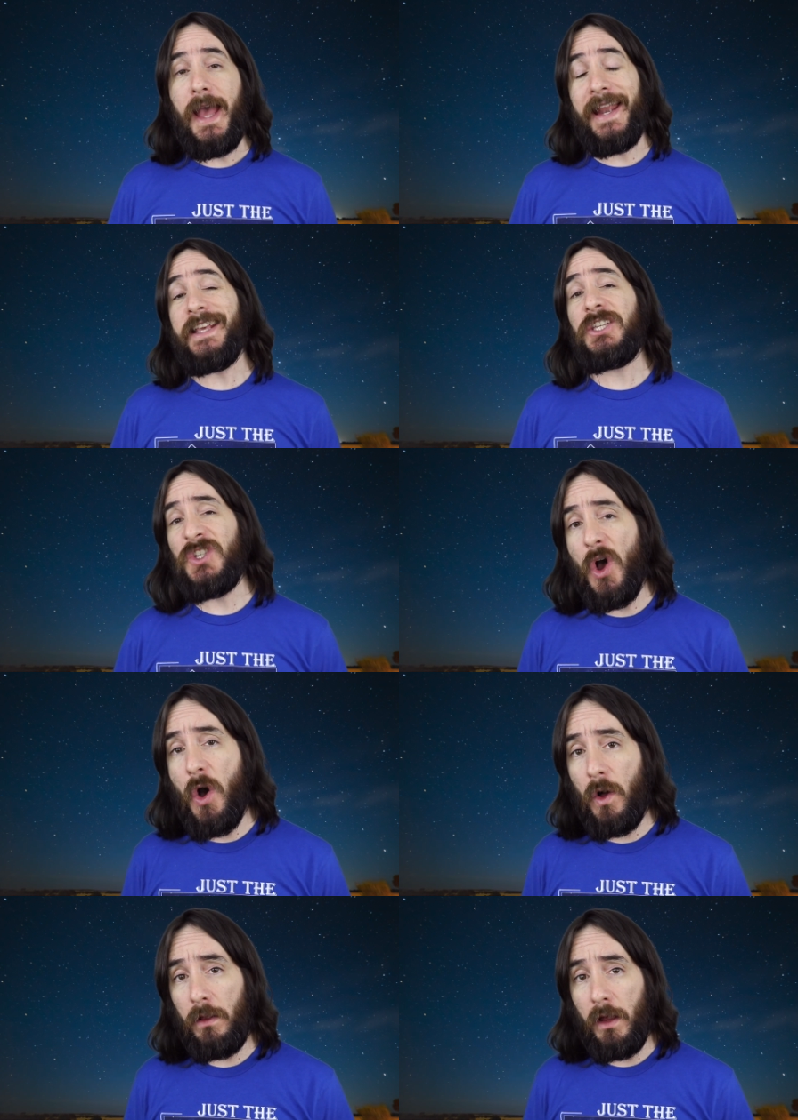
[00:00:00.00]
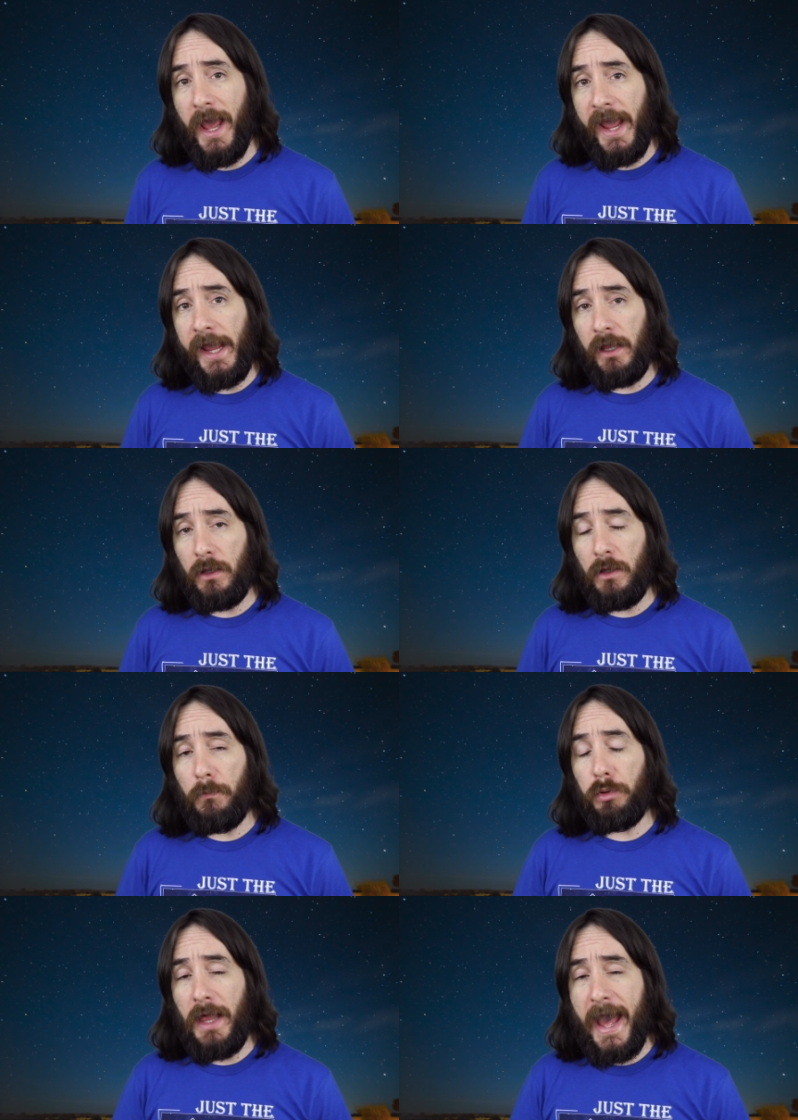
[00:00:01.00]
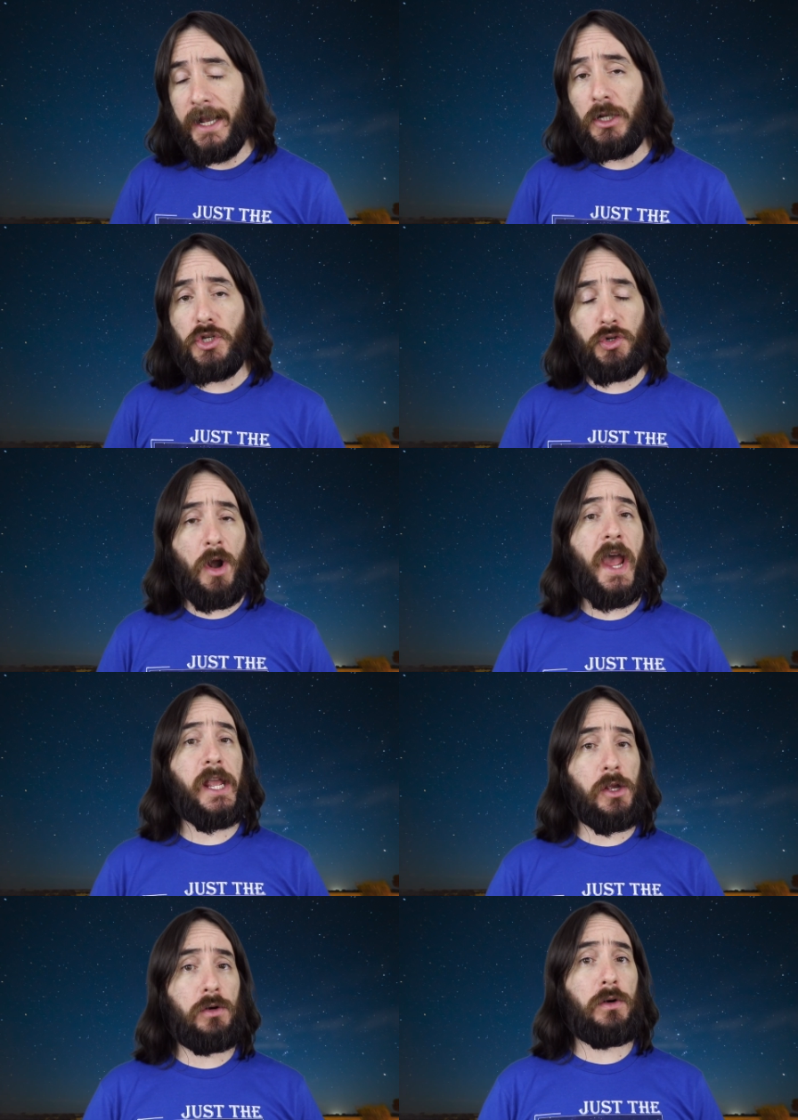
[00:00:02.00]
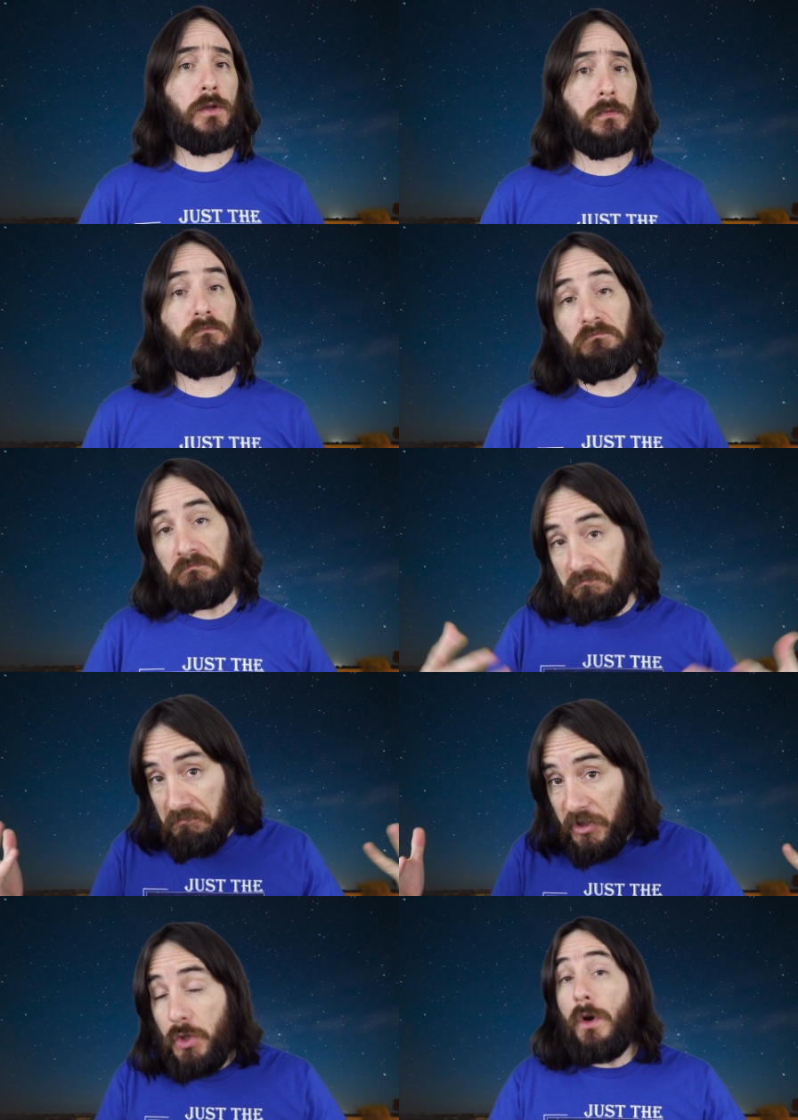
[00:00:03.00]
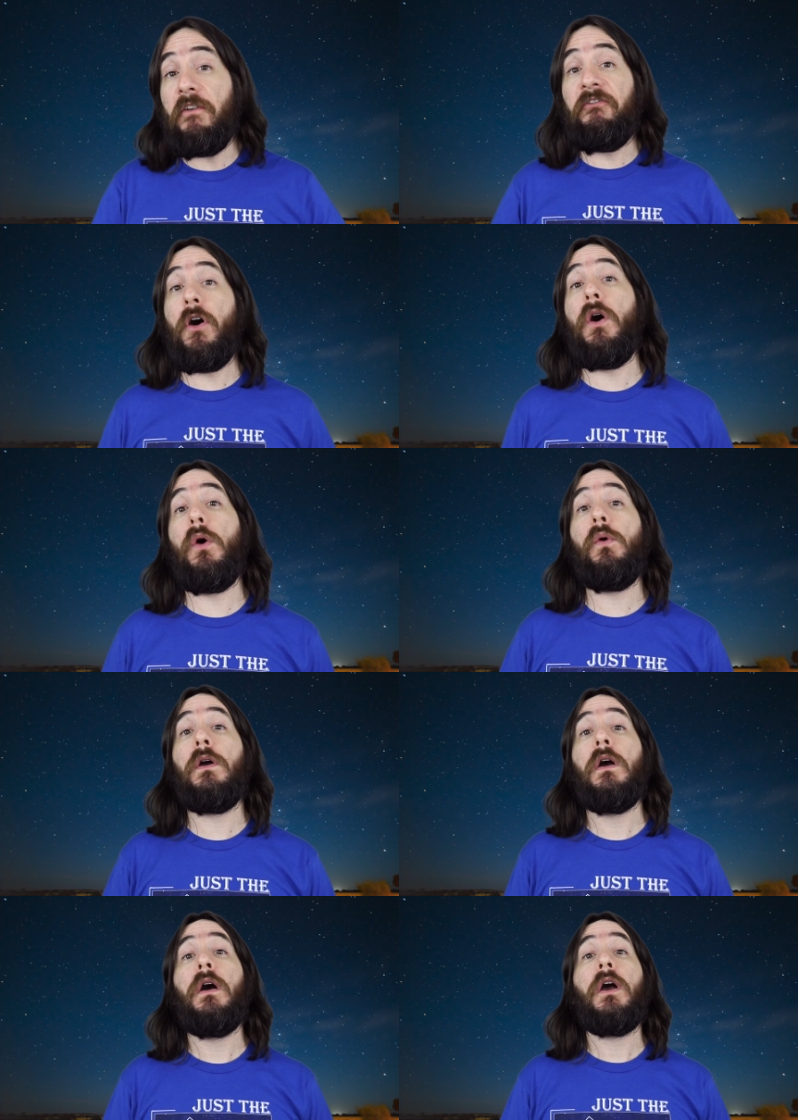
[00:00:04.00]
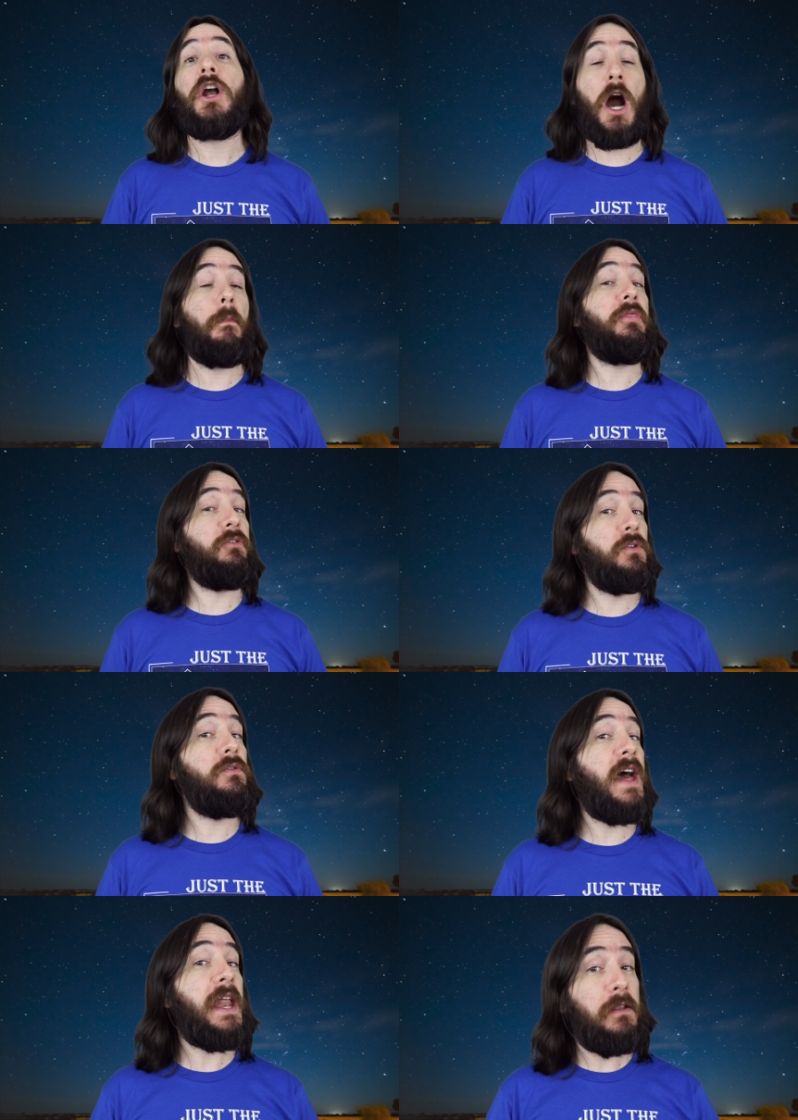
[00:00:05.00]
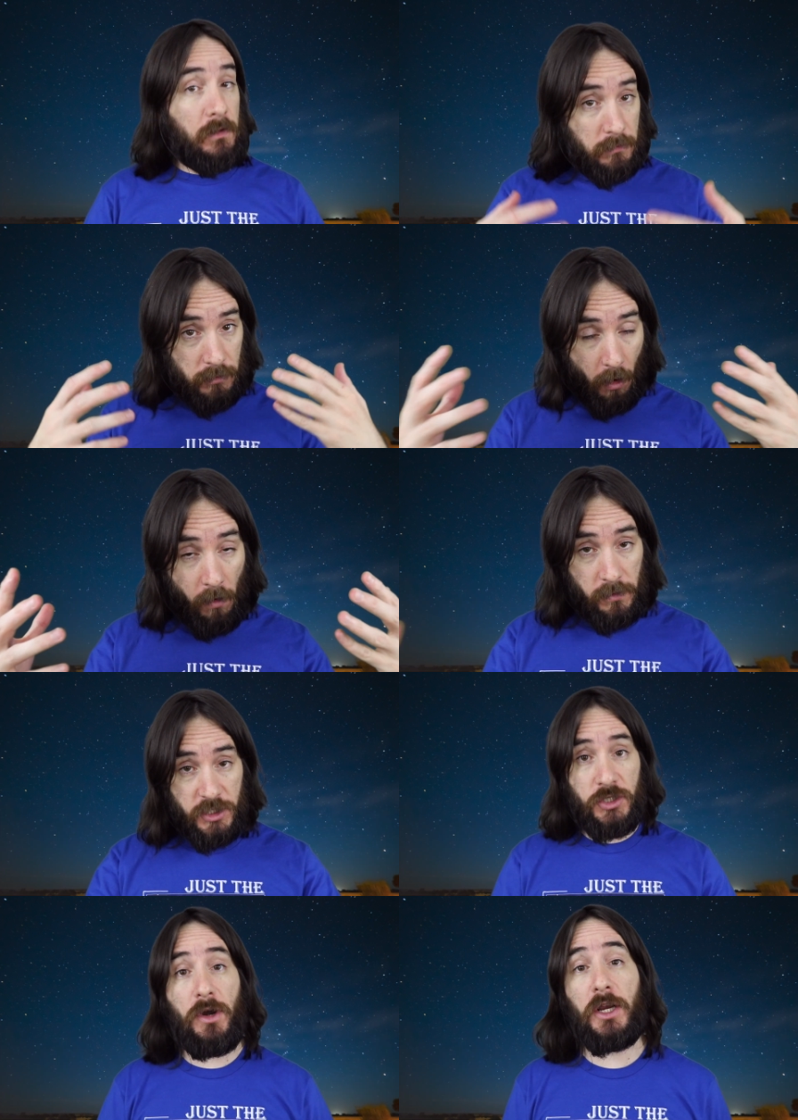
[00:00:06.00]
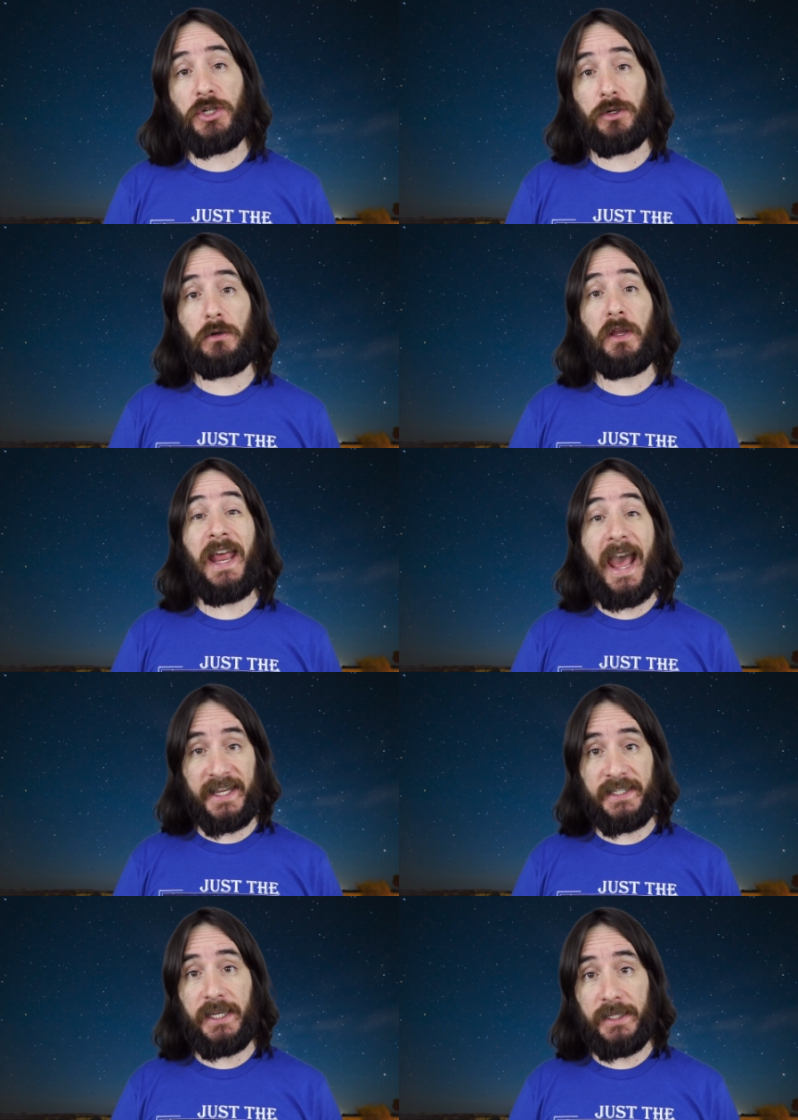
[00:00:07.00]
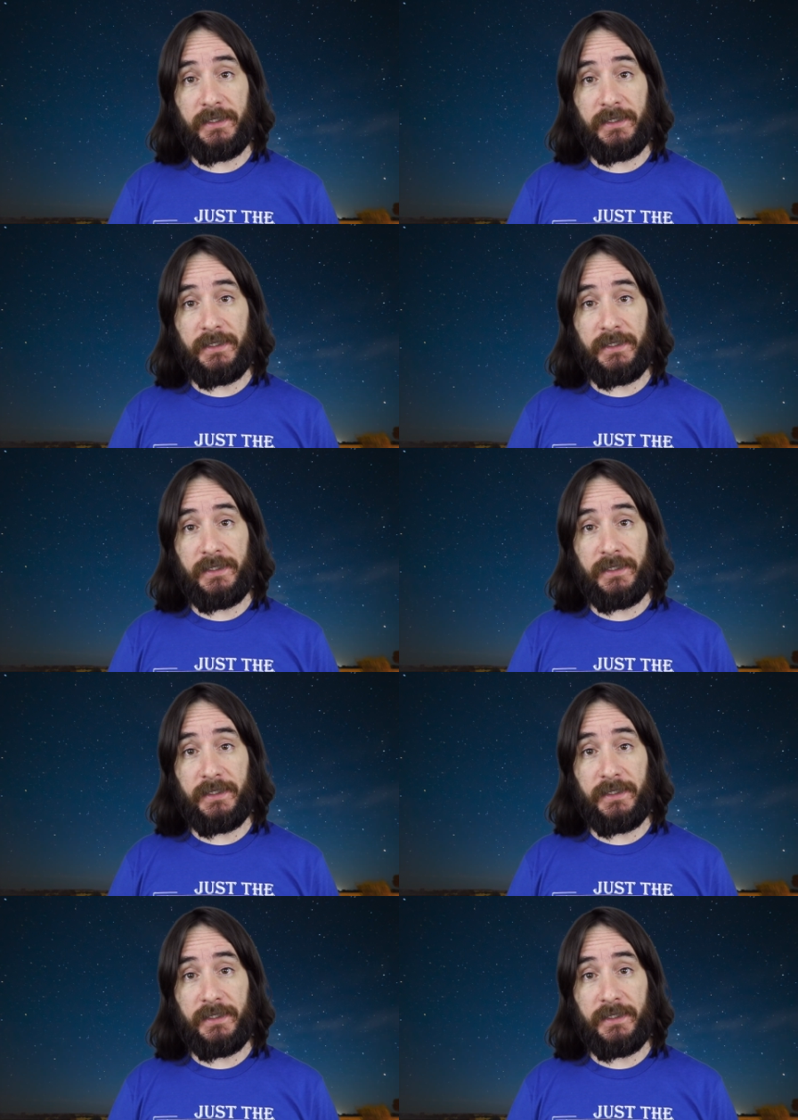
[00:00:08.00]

and he saw a black triangle UFO come through that orange structure and exit it.